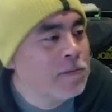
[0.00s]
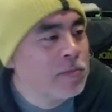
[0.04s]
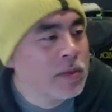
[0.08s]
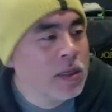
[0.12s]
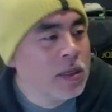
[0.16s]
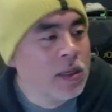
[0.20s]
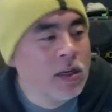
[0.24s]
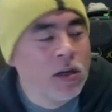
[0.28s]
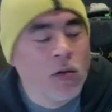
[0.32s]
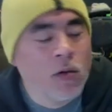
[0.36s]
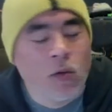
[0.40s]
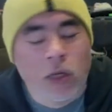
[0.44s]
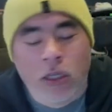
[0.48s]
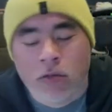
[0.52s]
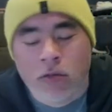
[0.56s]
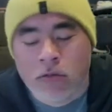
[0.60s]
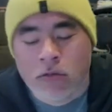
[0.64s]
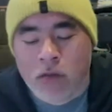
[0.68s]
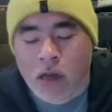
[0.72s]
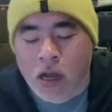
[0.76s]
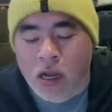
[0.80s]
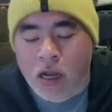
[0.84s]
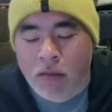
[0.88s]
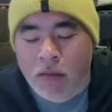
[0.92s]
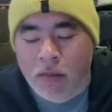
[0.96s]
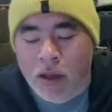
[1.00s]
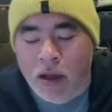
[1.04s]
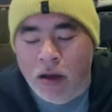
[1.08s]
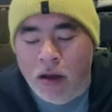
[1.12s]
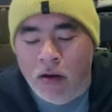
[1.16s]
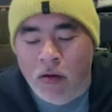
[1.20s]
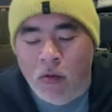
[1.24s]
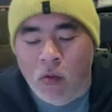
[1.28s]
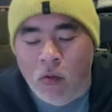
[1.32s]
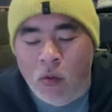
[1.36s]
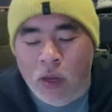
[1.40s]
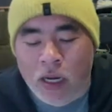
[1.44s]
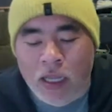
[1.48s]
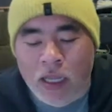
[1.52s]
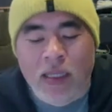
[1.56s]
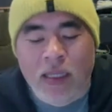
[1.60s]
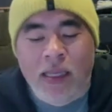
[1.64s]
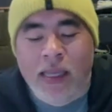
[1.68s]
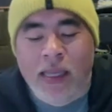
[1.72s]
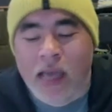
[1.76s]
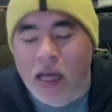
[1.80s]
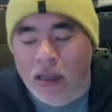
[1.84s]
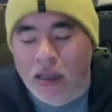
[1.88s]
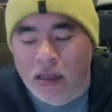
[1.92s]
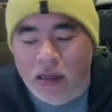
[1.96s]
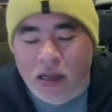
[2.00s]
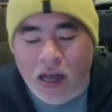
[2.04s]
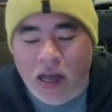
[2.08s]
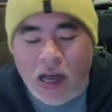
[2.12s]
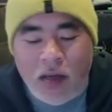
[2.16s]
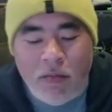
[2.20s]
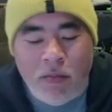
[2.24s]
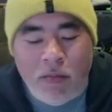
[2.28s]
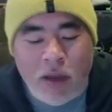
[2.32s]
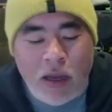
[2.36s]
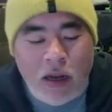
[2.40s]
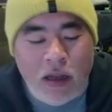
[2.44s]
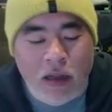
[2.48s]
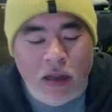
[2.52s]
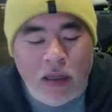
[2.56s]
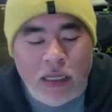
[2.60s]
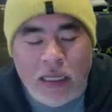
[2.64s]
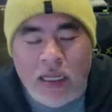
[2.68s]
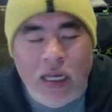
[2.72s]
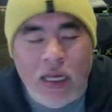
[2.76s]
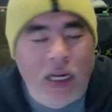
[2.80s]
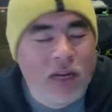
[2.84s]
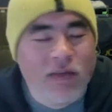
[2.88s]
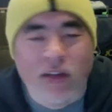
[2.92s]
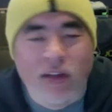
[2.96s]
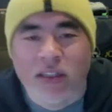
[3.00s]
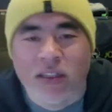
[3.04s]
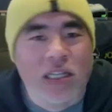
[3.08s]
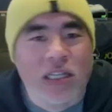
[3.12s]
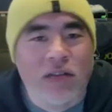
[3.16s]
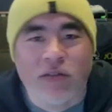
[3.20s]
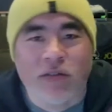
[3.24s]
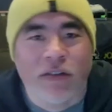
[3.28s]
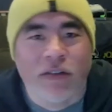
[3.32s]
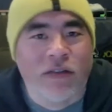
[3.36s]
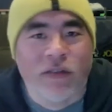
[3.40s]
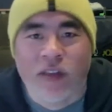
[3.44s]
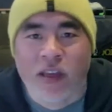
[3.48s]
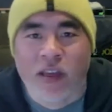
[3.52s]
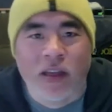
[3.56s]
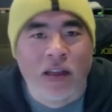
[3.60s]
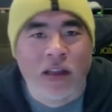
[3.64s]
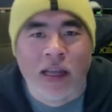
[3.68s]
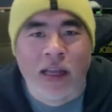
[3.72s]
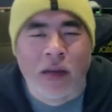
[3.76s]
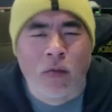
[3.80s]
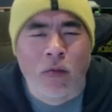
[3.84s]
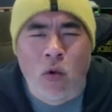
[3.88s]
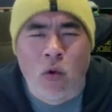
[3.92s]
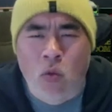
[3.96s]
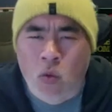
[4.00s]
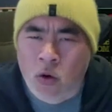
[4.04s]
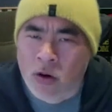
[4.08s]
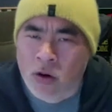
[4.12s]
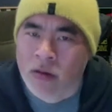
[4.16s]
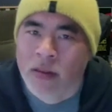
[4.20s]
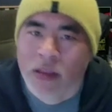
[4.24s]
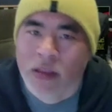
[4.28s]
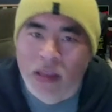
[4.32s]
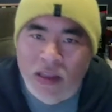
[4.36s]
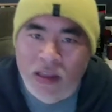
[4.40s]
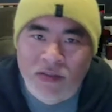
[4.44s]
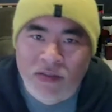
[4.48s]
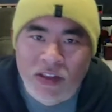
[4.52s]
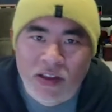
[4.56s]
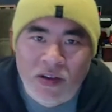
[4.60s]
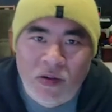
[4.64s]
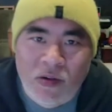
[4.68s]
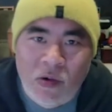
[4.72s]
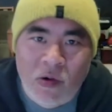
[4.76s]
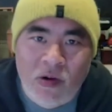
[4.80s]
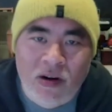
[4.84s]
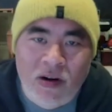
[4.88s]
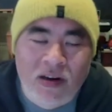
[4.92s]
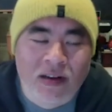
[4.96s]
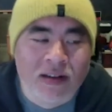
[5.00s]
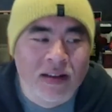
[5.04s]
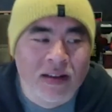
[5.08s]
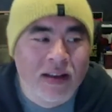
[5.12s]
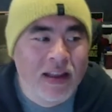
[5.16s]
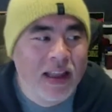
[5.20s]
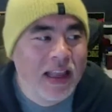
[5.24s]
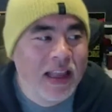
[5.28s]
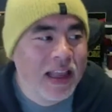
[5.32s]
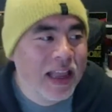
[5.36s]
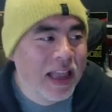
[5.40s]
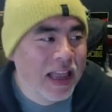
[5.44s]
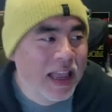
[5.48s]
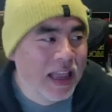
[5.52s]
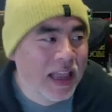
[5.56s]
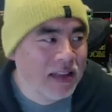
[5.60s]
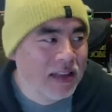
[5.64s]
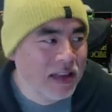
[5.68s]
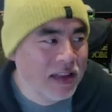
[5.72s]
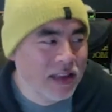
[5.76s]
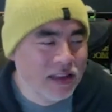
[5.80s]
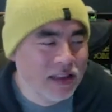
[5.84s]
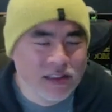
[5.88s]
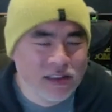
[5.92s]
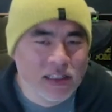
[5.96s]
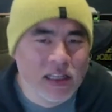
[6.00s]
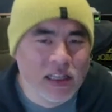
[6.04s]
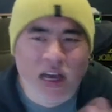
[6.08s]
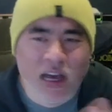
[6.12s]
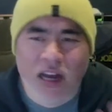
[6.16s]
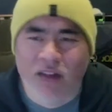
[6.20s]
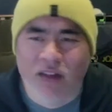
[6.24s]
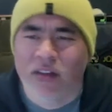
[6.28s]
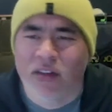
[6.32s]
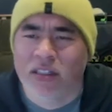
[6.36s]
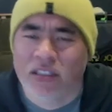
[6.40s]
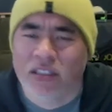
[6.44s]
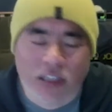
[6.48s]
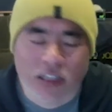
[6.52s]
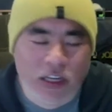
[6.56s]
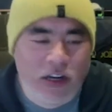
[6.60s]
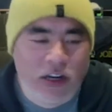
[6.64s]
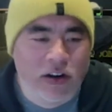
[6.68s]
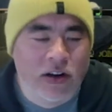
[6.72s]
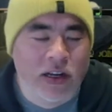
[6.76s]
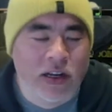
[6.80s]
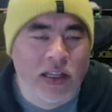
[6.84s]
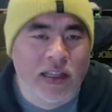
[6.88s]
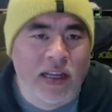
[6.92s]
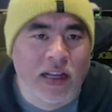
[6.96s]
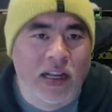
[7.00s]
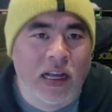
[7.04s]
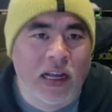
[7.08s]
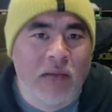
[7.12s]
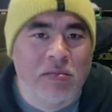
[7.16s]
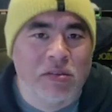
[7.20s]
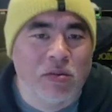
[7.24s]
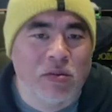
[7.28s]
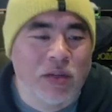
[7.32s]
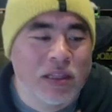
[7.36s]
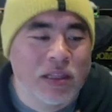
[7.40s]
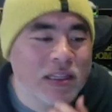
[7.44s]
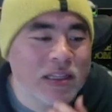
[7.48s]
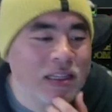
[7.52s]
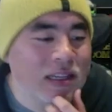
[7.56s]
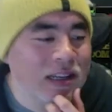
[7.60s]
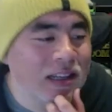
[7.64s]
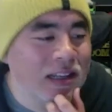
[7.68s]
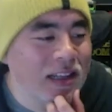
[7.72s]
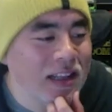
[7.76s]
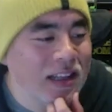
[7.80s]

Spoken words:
When you talk about winning the Caldecott Medal, none of us ever feel like we're worthy of the award, and there's a lot of insecurity that comes with it.